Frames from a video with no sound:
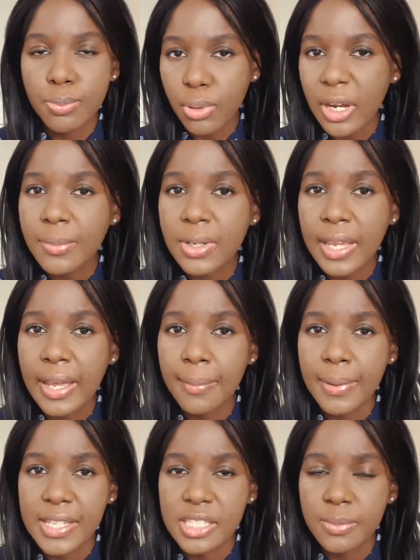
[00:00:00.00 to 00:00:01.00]
primary care
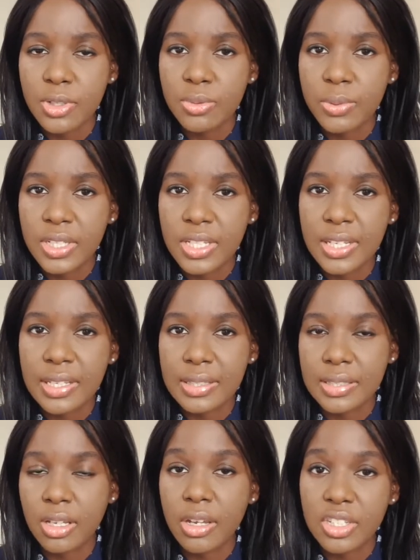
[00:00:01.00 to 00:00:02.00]
placement, which
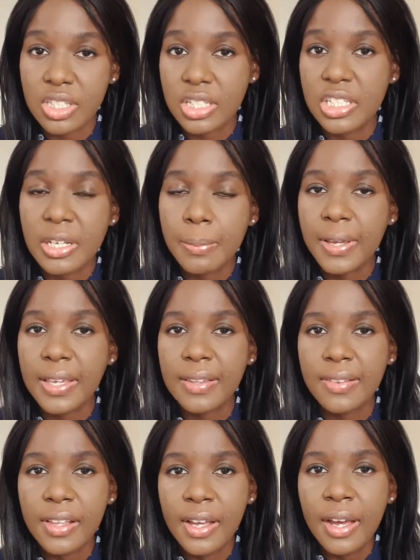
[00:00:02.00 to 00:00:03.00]
is going to the GPs